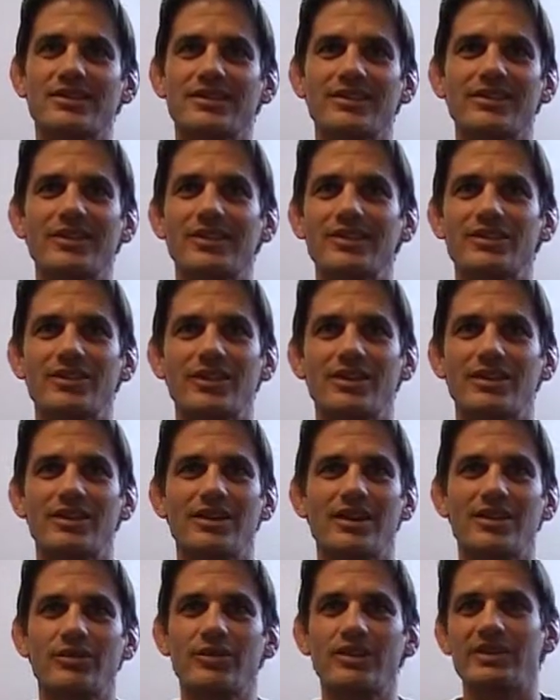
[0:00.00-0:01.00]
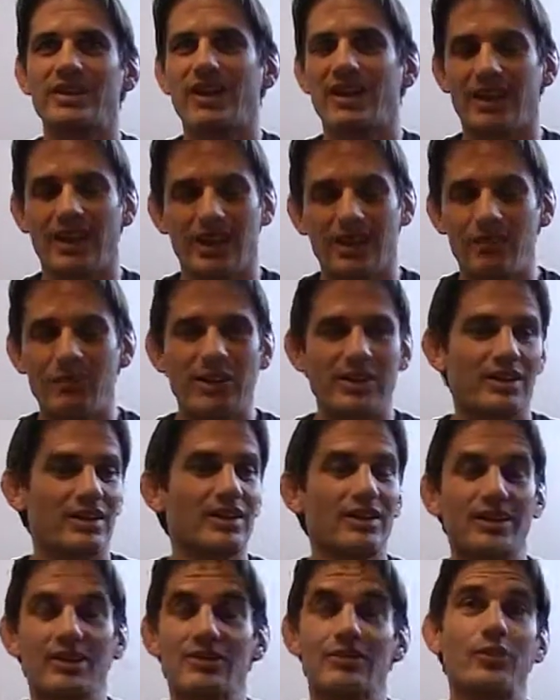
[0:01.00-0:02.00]
You know, so I rededicated my,
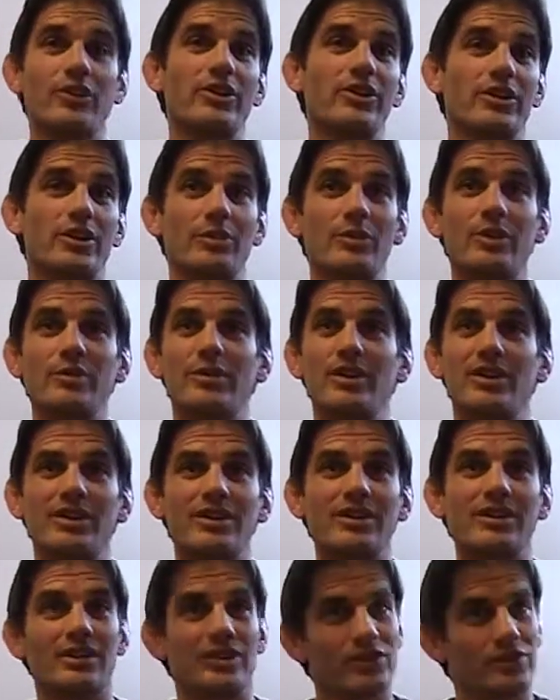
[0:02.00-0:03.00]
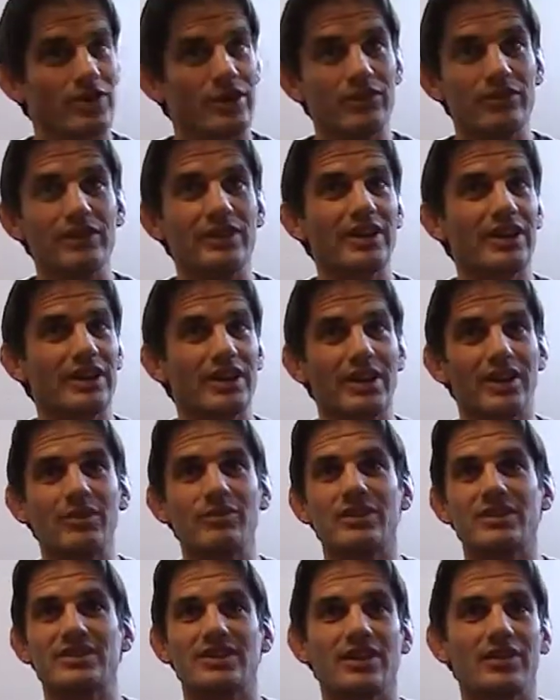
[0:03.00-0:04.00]
it's a 4-year commitment, you know, so I rededicated
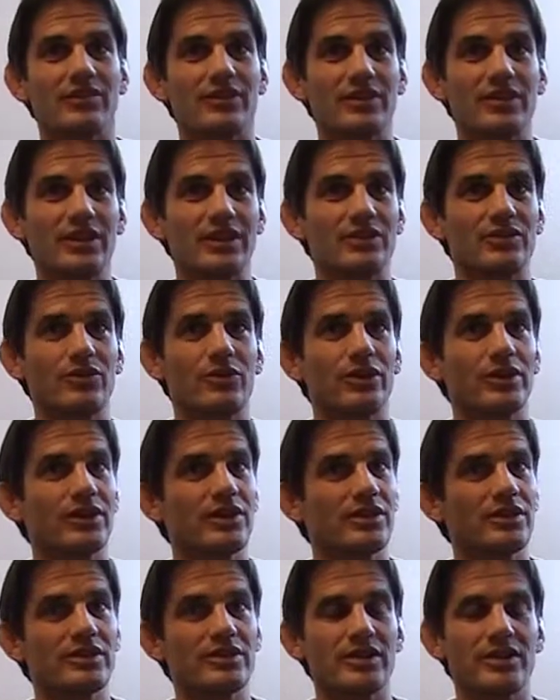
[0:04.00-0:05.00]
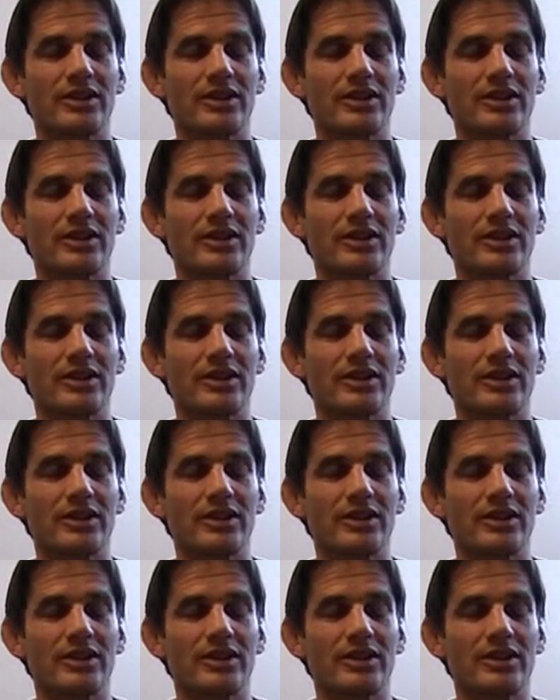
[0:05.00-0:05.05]
myself for the next 4 years.